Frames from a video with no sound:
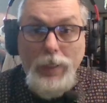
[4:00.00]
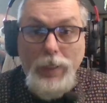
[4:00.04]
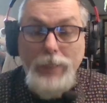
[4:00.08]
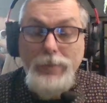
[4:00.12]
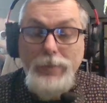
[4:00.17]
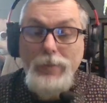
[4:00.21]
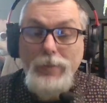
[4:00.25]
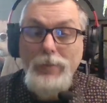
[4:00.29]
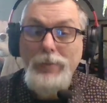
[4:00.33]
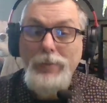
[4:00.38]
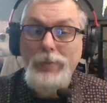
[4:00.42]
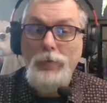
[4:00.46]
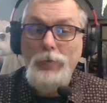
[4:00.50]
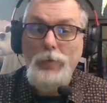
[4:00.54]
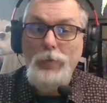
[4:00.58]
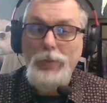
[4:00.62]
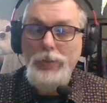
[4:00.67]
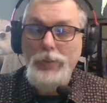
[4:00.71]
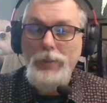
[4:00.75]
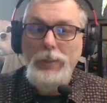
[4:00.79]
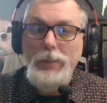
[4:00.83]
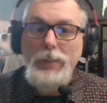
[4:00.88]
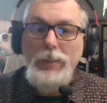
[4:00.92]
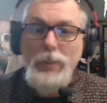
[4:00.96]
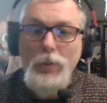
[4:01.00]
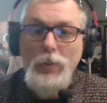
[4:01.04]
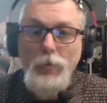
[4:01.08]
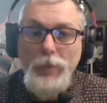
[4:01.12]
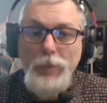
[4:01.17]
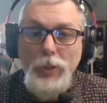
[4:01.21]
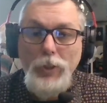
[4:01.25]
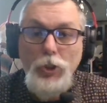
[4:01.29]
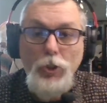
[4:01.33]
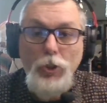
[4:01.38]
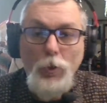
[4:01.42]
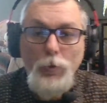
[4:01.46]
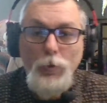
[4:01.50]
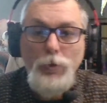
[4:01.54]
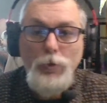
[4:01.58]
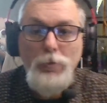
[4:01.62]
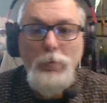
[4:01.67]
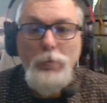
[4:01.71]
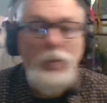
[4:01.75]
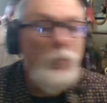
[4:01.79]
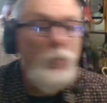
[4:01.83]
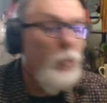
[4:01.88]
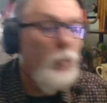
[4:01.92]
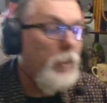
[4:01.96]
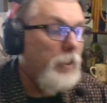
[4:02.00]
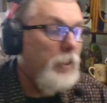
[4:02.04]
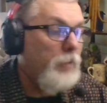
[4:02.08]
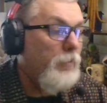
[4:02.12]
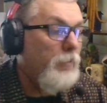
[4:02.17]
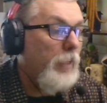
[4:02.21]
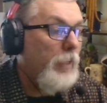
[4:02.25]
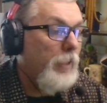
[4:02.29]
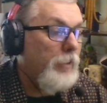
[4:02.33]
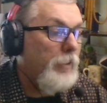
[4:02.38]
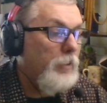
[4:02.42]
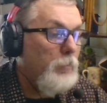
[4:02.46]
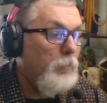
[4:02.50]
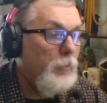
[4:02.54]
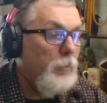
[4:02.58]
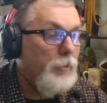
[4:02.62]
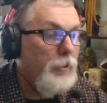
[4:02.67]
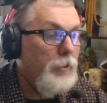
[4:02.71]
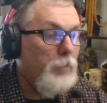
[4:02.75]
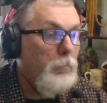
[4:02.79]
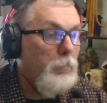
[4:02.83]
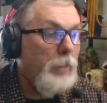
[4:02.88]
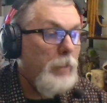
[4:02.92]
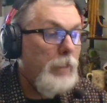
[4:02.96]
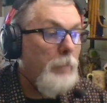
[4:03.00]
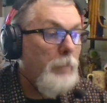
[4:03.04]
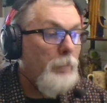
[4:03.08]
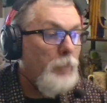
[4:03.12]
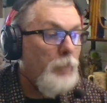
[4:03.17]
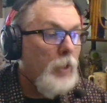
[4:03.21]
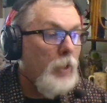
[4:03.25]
a literacy. It only shows me what is valuable to me.